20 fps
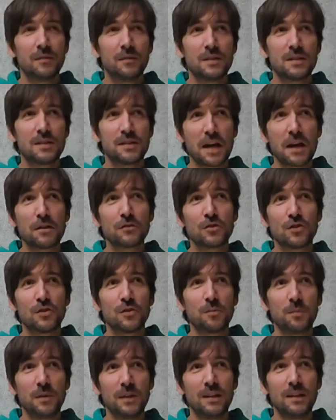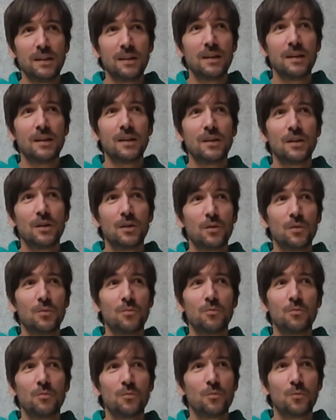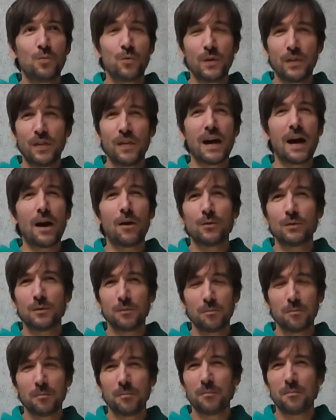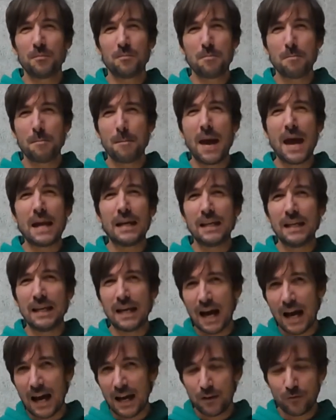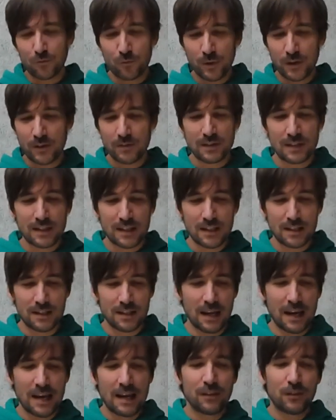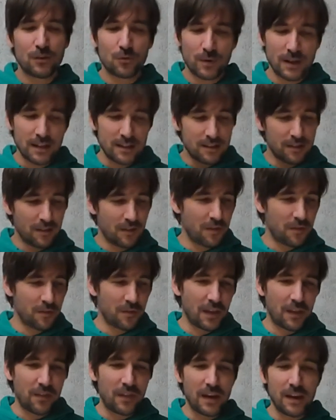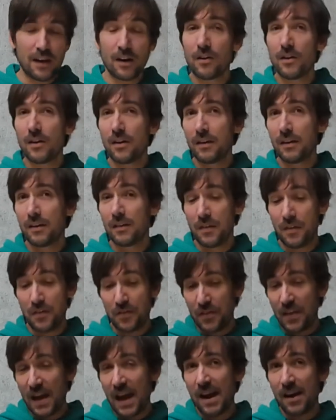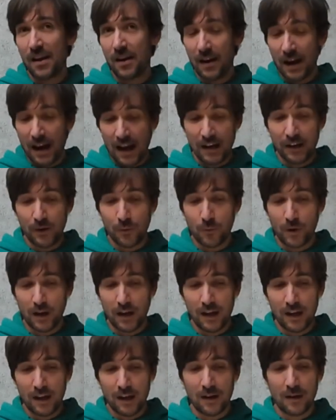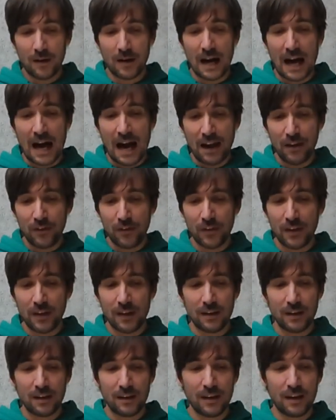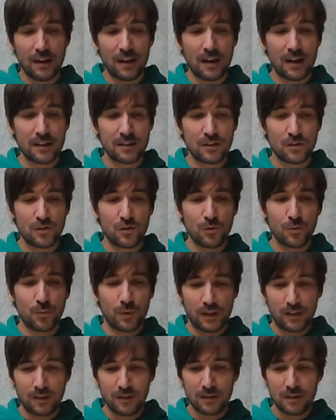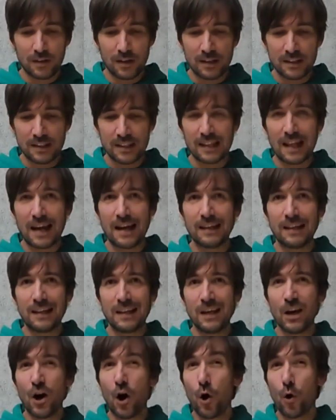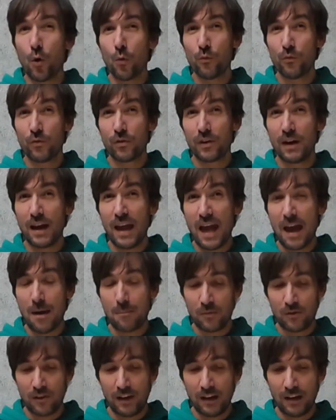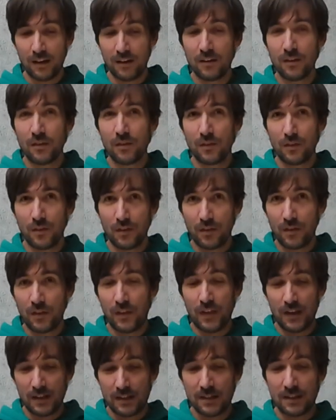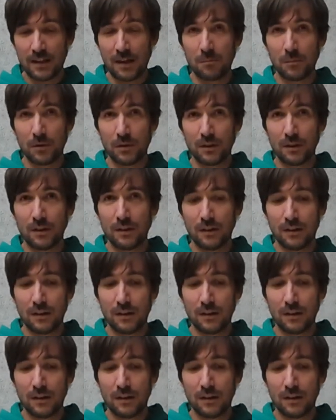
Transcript: the sound should be without many high frequencies. The reason that they are there anyway, I think it has to do with slightly over hammering this cymbal.